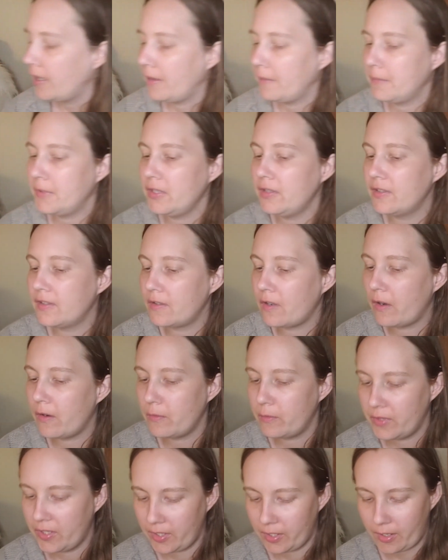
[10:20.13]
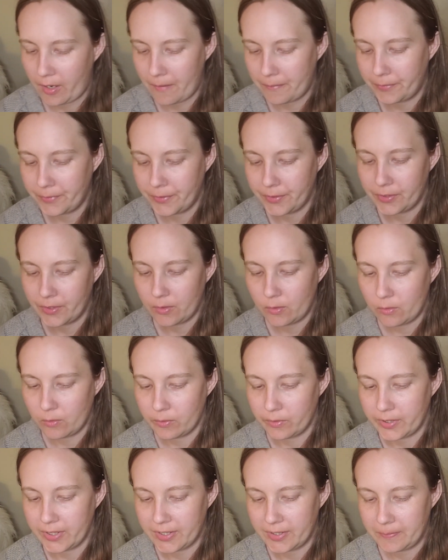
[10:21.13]
gonna start with a couple of the
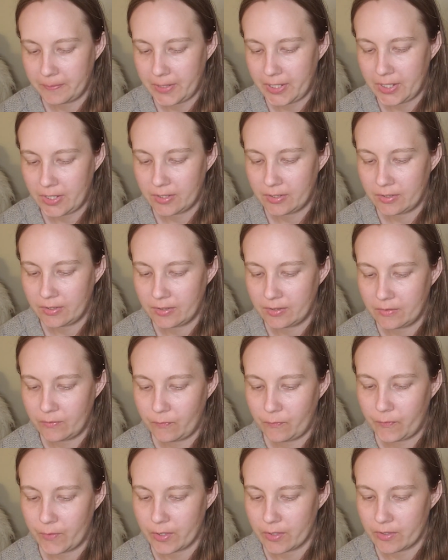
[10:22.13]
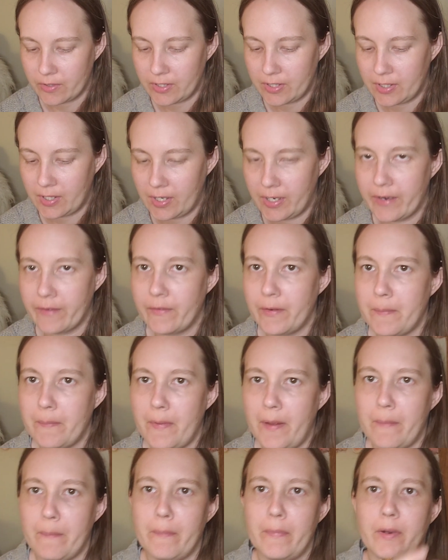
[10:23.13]
oldest pieces first that I
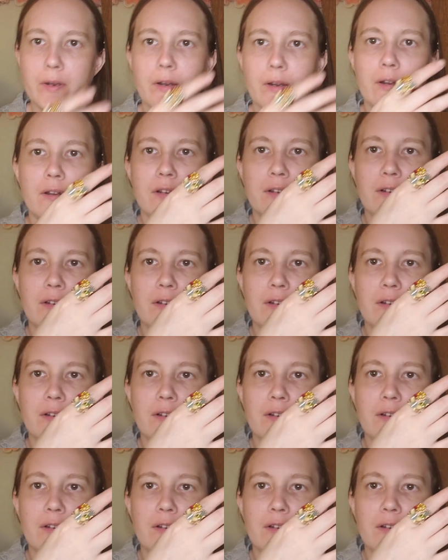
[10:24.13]
remember.